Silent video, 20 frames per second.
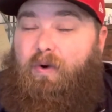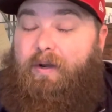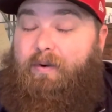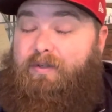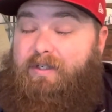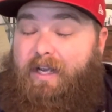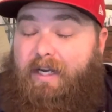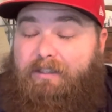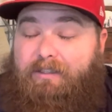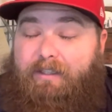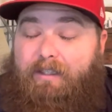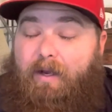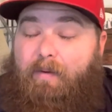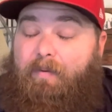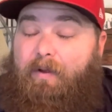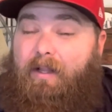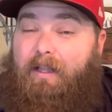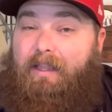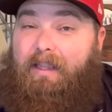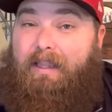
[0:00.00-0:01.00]
He was actually up
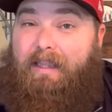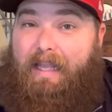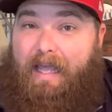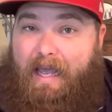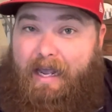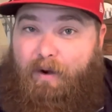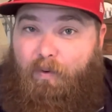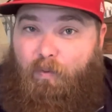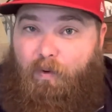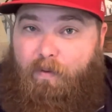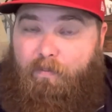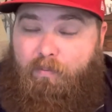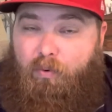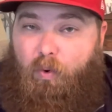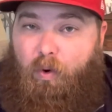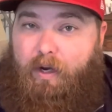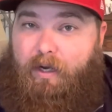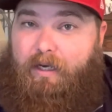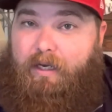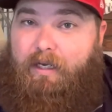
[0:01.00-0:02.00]
a lot at one
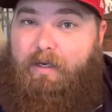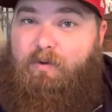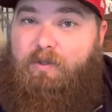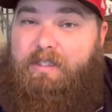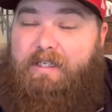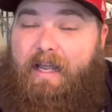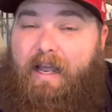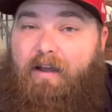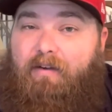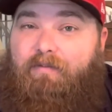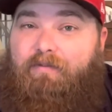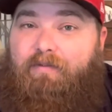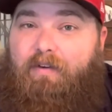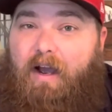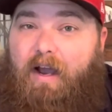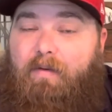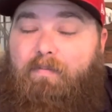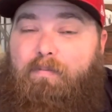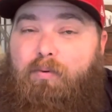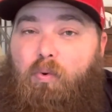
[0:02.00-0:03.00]
point. He was down
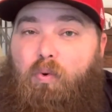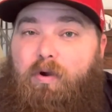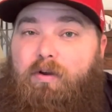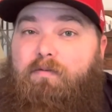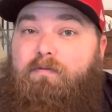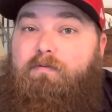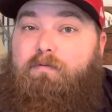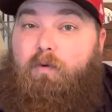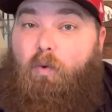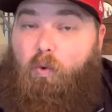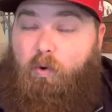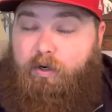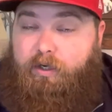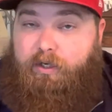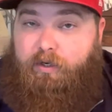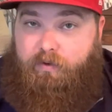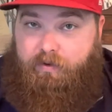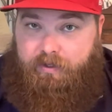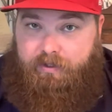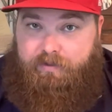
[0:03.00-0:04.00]
5.4
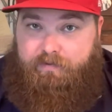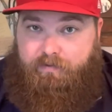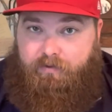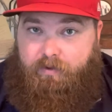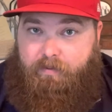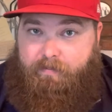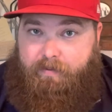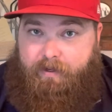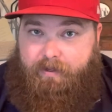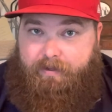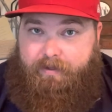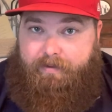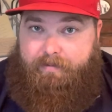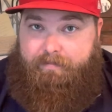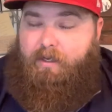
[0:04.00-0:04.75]
units for the month.